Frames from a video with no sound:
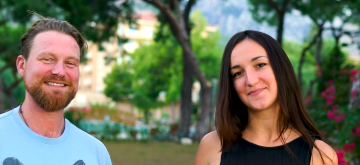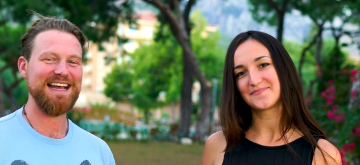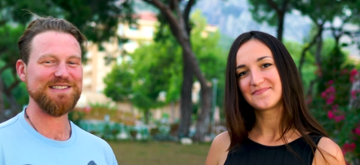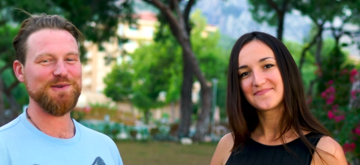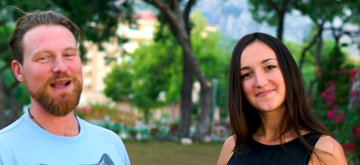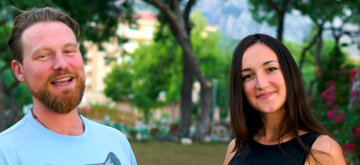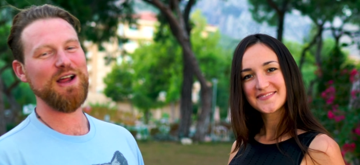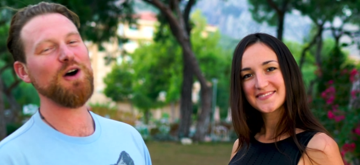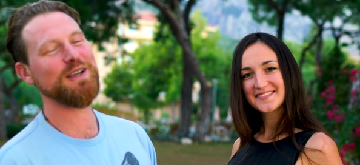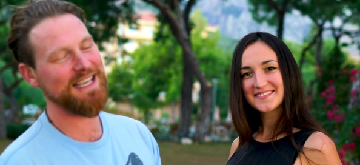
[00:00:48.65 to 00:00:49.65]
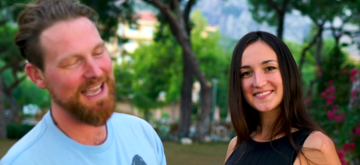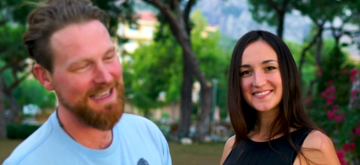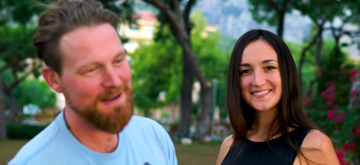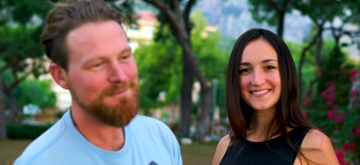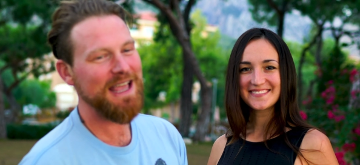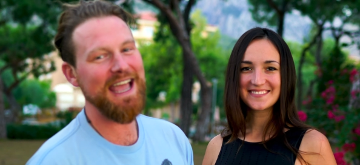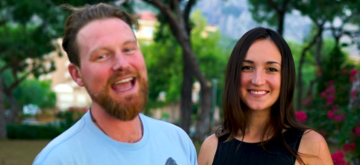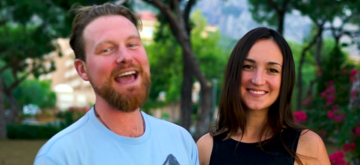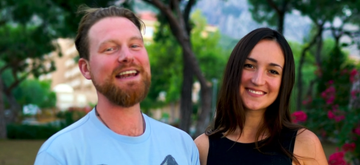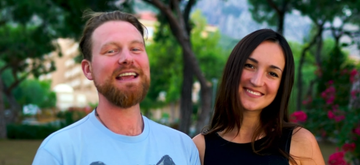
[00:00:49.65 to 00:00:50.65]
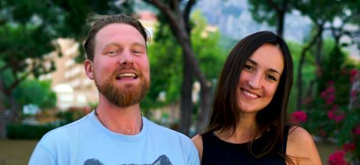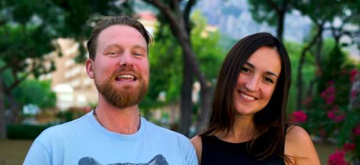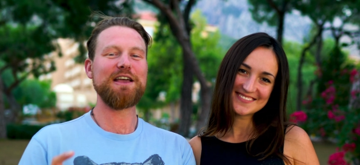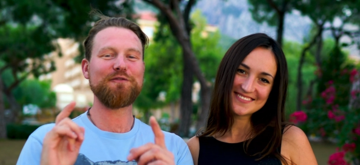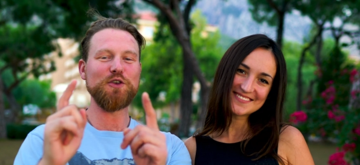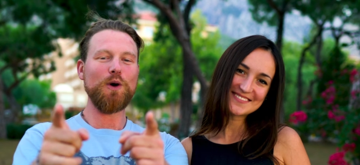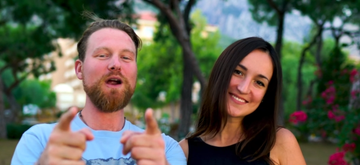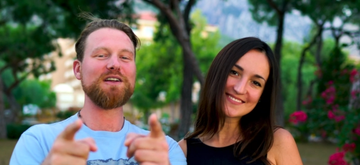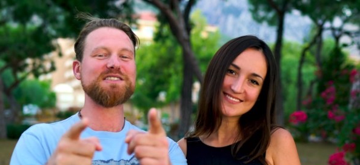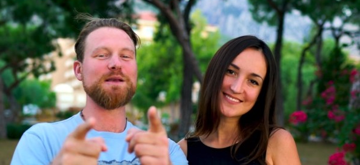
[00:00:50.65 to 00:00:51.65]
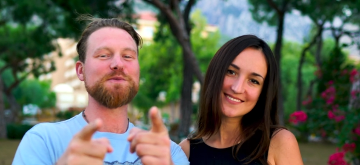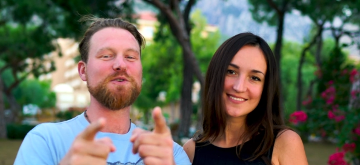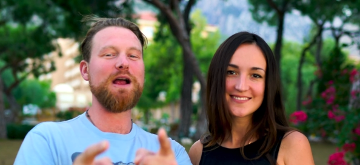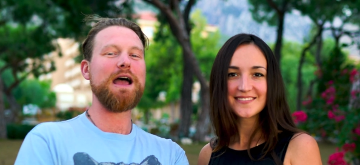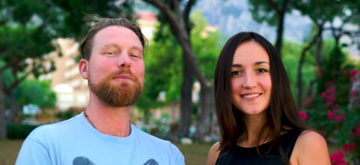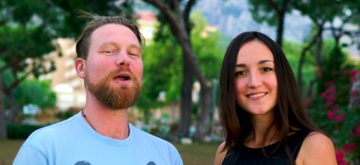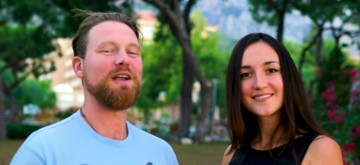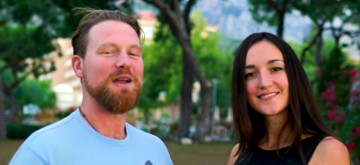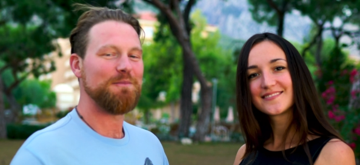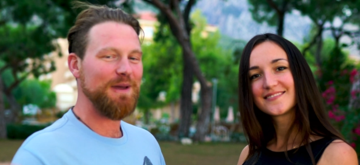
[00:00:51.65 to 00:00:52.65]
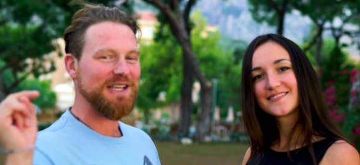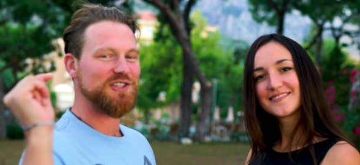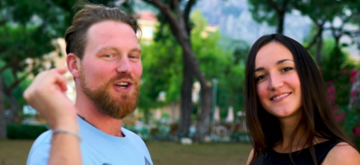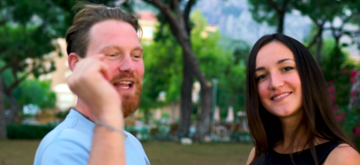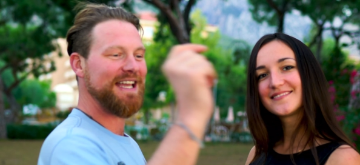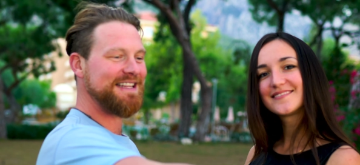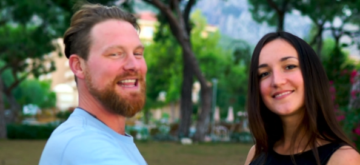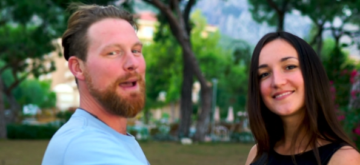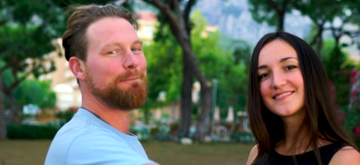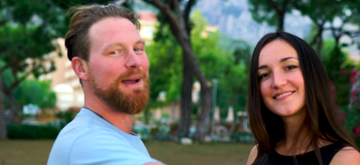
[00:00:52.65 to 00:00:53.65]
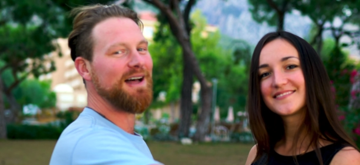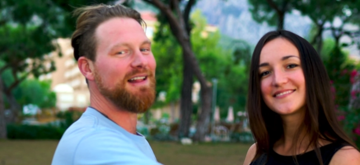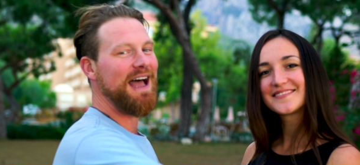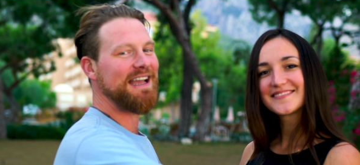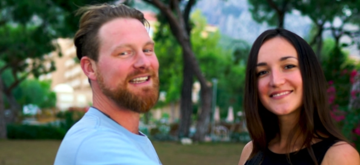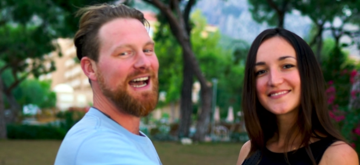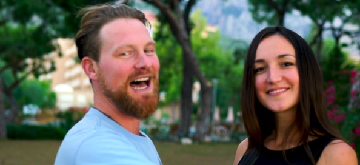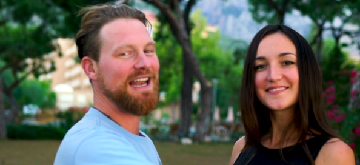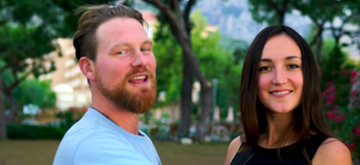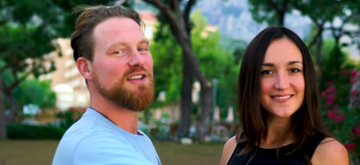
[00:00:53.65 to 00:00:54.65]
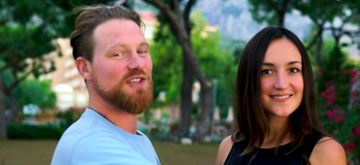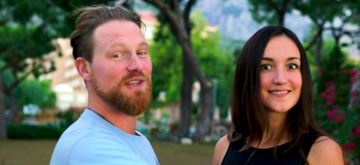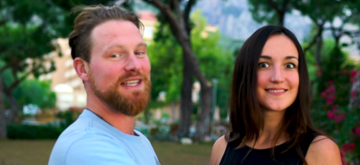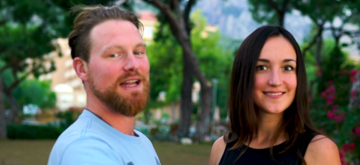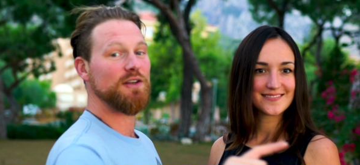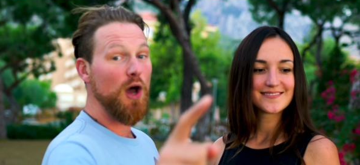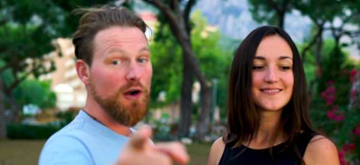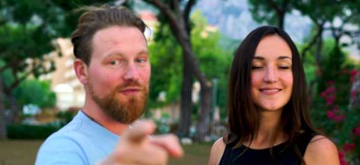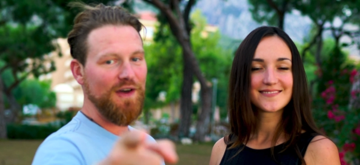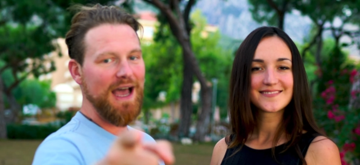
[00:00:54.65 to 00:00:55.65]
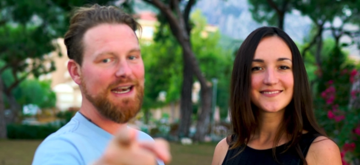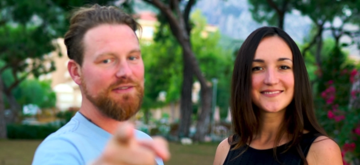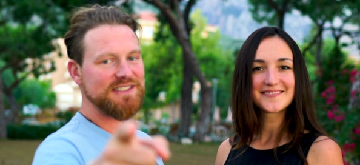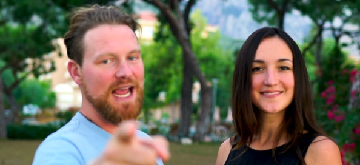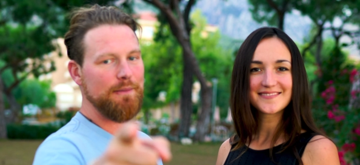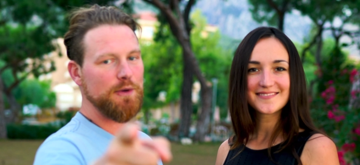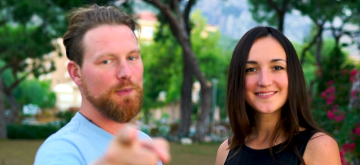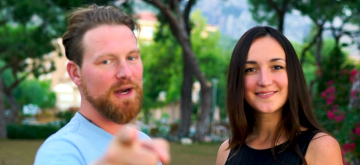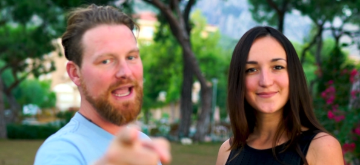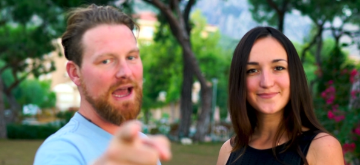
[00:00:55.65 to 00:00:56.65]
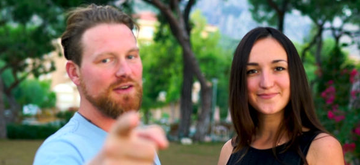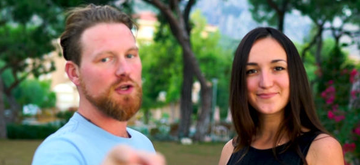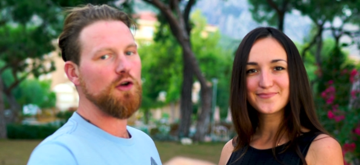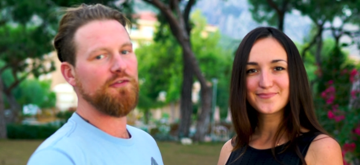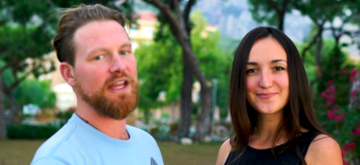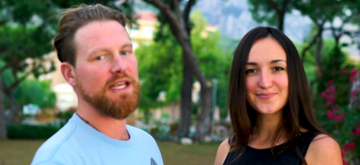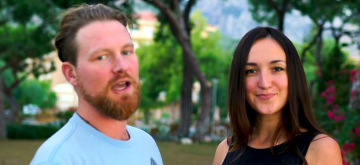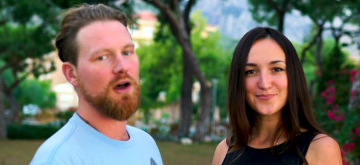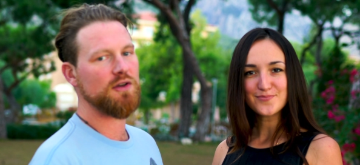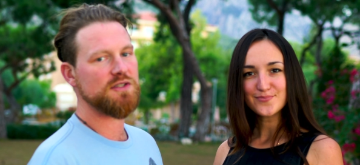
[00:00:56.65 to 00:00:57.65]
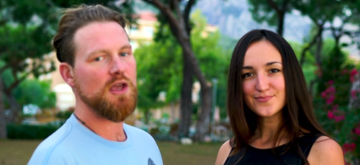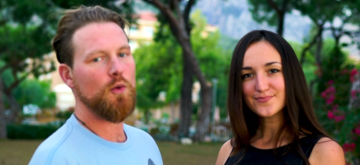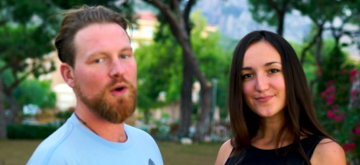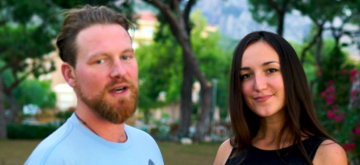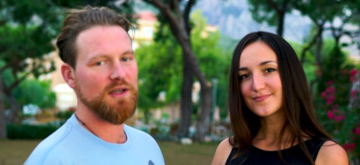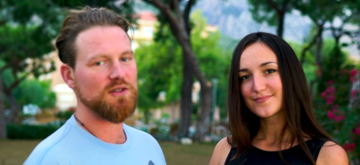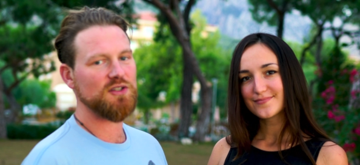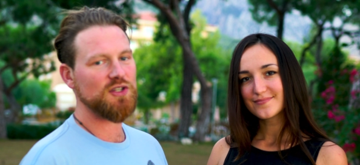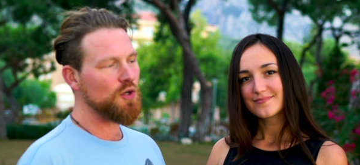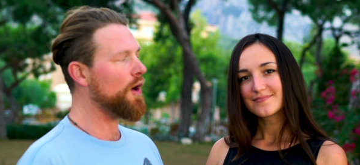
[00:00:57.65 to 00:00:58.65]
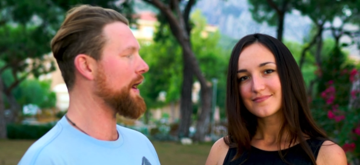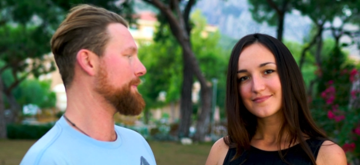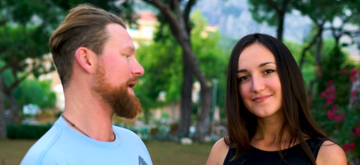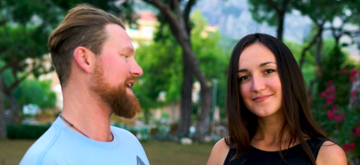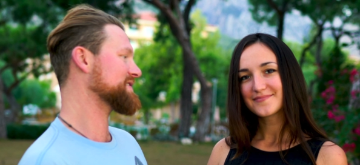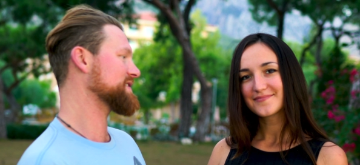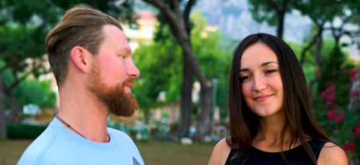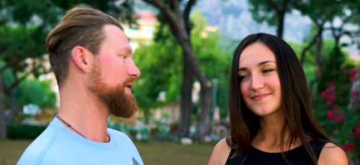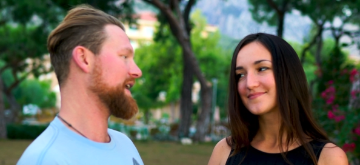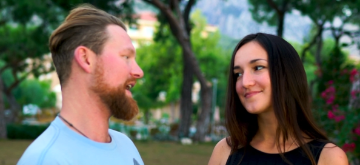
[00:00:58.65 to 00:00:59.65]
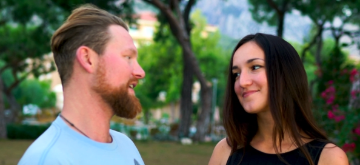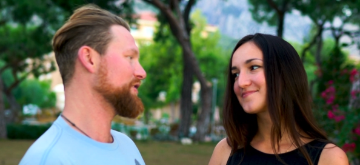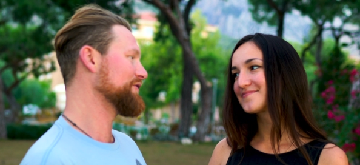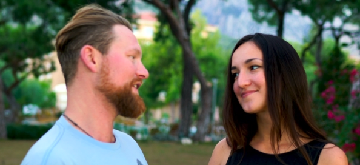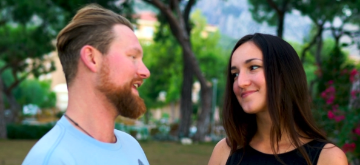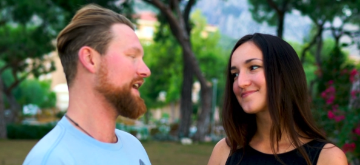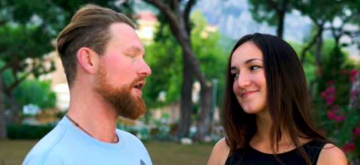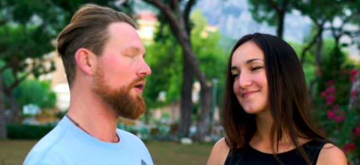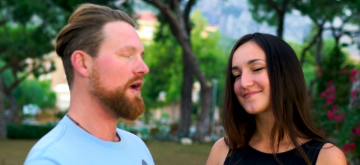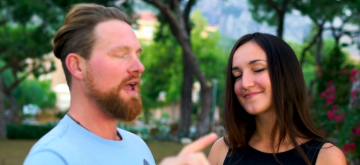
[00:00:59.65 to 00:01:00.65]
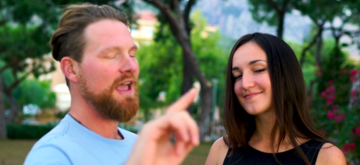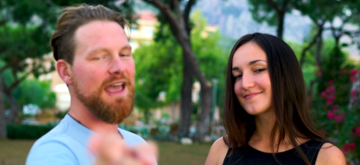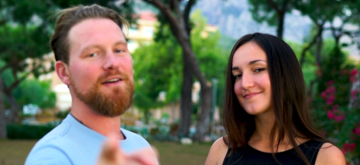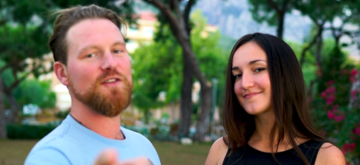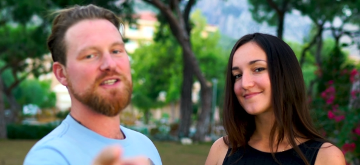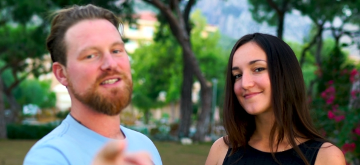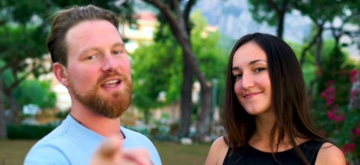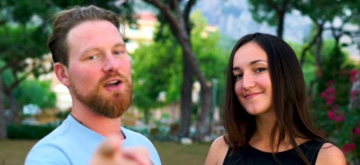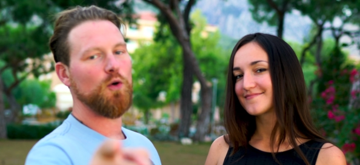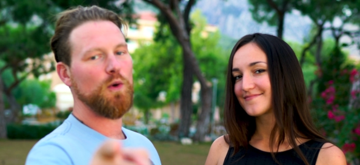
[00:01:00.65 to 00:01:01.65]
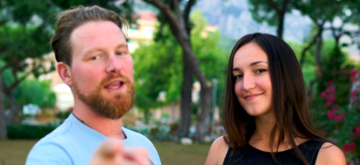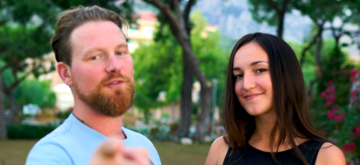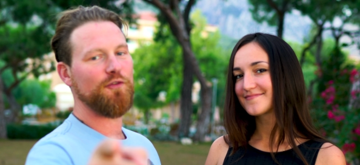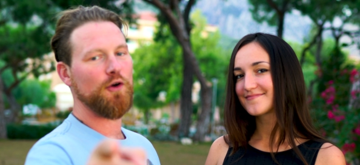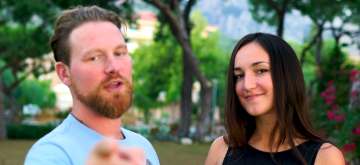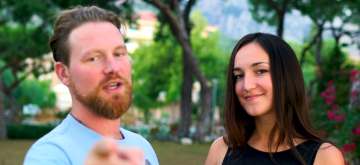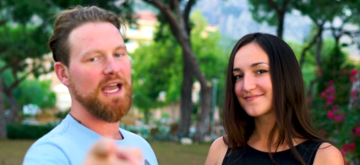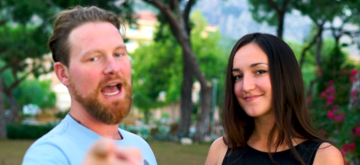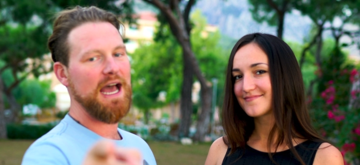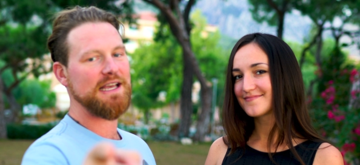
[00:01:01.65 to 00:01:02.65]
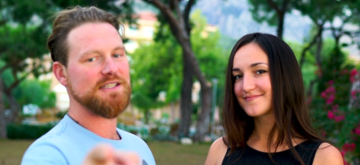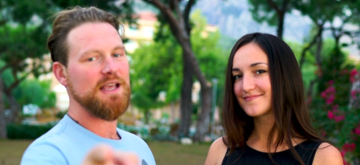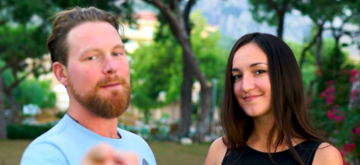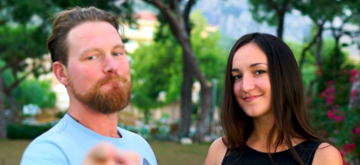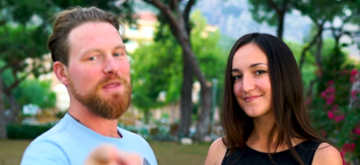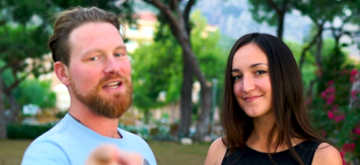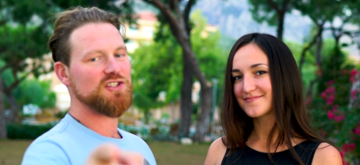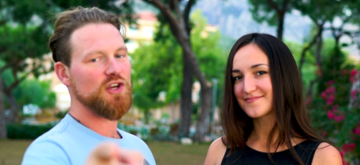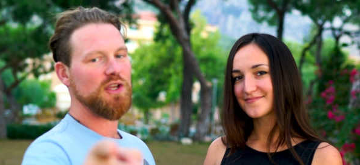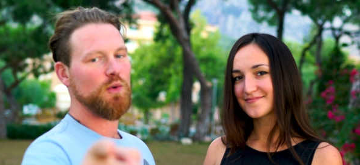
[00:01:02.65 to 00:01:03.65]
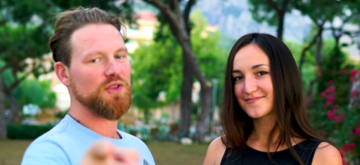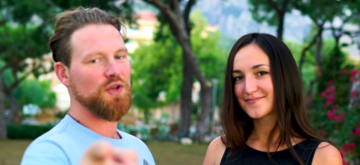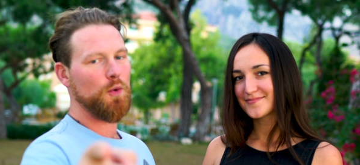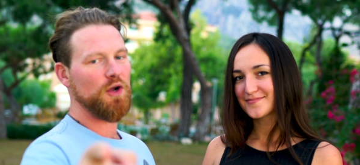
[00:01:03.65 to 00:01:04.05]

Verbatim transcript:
Speaker 1: That's right, okay. And if you are a subscriber, make sure to hit that bell icon so you get notified every time we bring out new videos. We're gonna do our best to bring out a new video every single week for you guys and show you what the